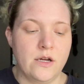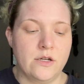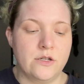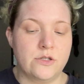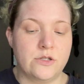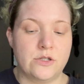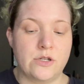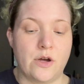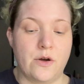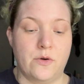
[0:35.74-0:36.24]

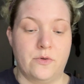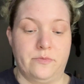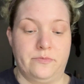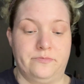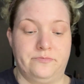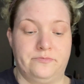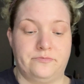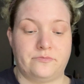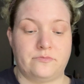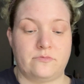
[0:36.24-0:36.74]
So,
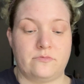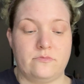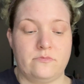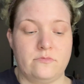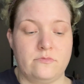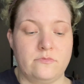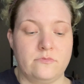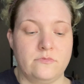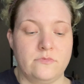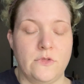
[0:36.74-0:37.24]

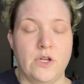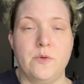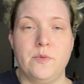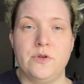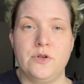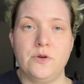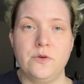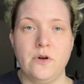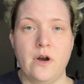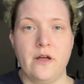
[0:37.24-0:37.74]
you've
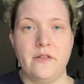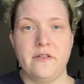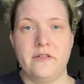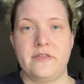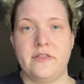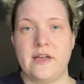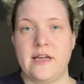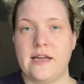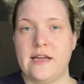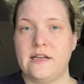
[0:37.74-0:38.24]
been doing all the
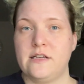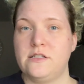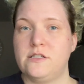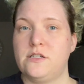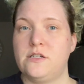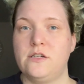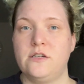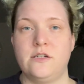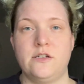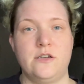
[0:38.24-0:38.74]

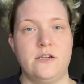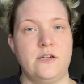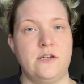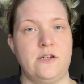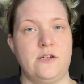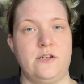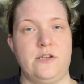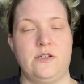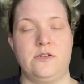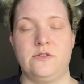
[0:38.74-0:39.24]
things,
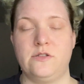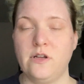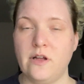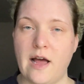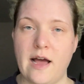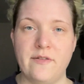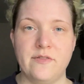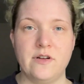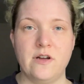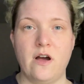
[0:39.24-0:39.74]
you still
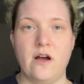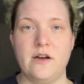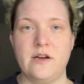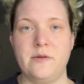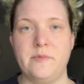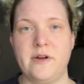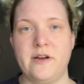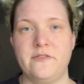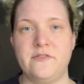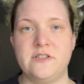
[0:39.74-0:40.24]
haven't gotten
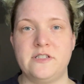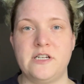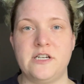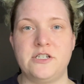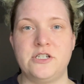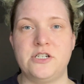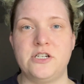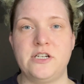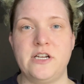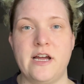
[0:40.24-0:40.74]
your
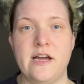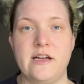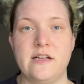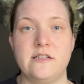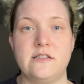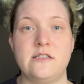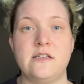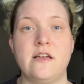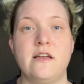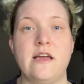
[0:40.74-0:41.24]
manifestation
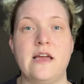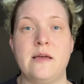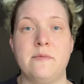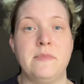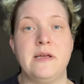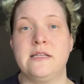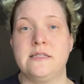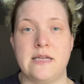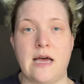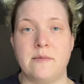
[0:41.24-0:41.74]
yet, it
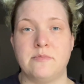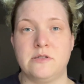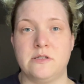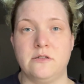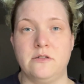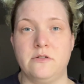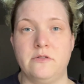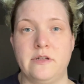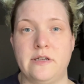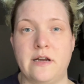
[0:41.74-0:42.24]
means
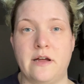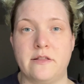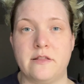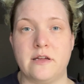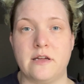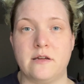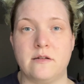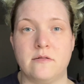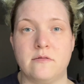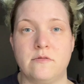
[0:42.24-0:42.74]
absolutely
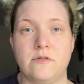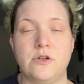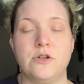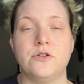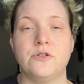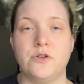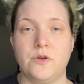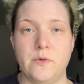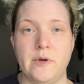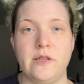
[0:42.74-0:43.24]
nothing.
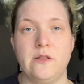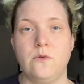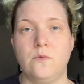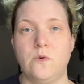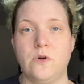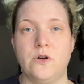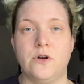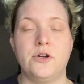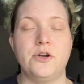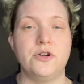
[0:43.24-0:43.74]
You're doing the
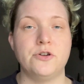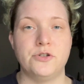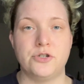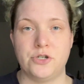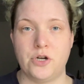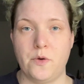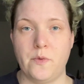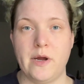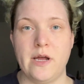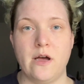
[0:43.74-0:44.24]
work, you're
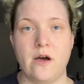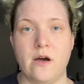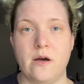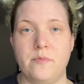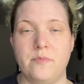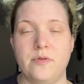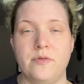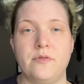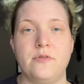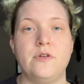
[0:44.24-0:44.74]
showing
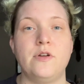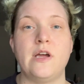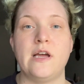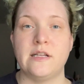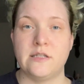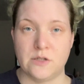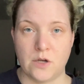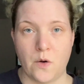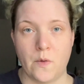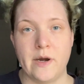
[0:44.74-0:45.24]
up,
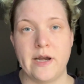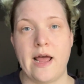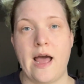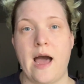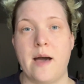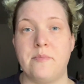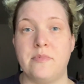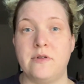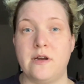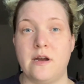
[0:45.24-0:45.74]
it's going to
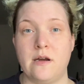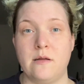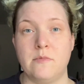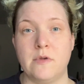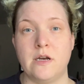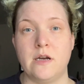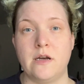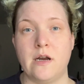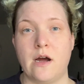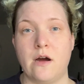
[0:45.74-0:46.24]
happen any
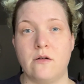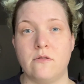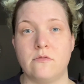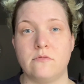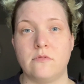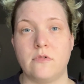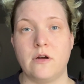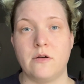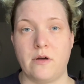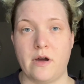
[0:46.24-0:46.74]
minute now,
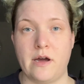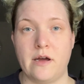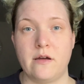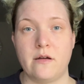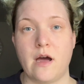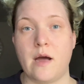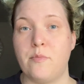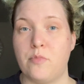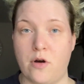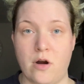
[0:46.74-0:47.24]
okay?
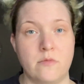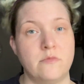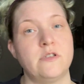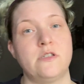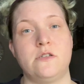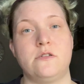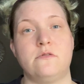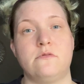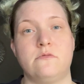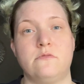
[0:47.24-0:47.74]
I
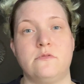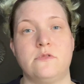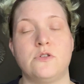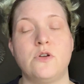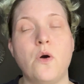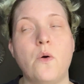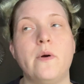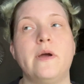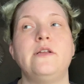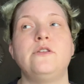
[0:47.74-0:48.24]
promise you, it's
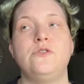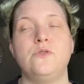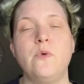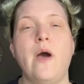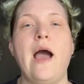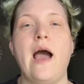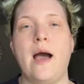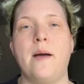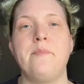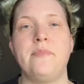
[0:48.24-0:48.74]
going to
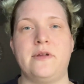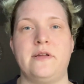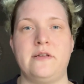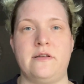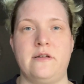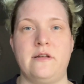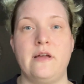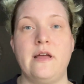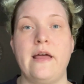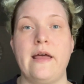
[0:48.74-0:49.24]

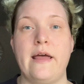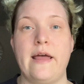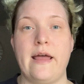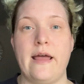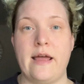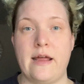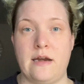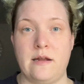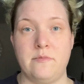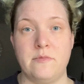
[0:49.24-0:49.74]
happen
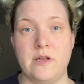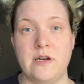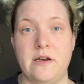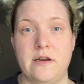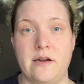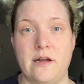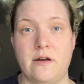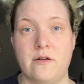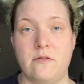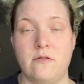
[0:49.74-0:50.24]
any
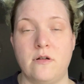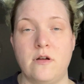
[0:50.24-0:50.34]
minute now,